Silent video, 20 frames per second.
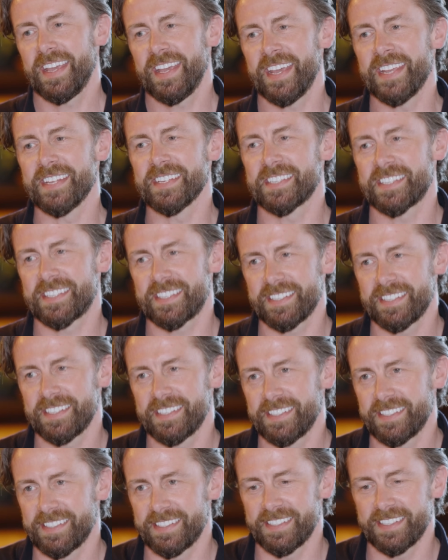it's
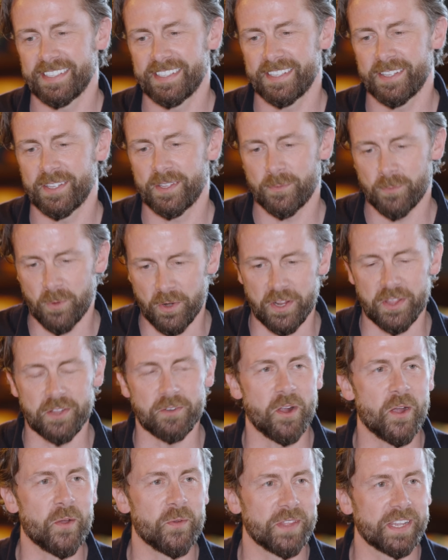one of
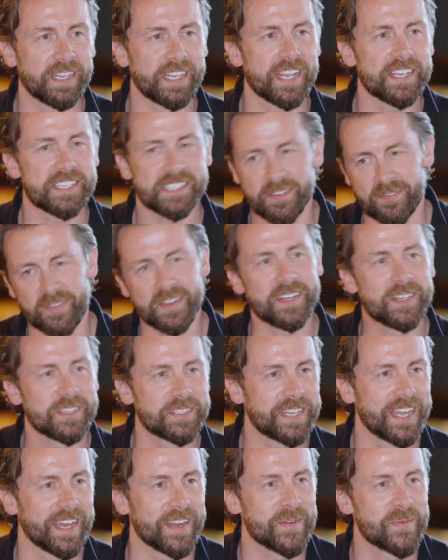their own that gets the fingers
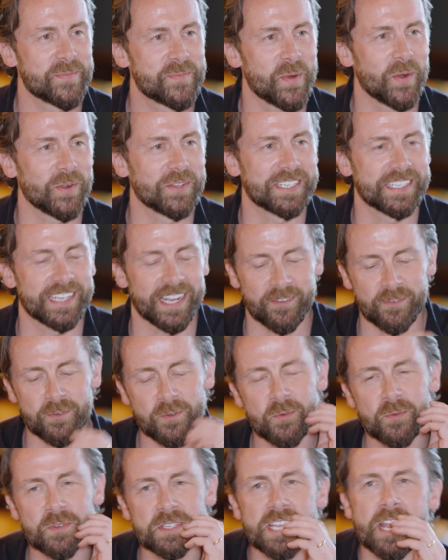kind of pointed at.
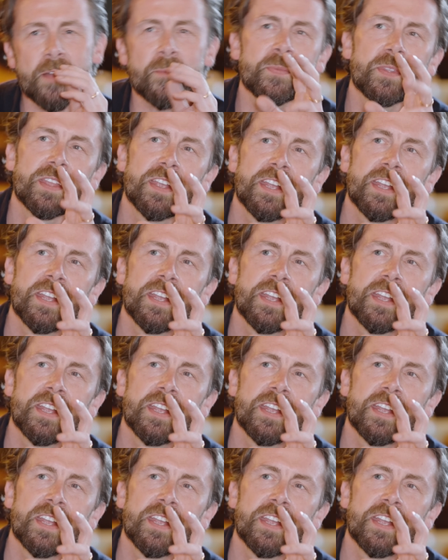Was that?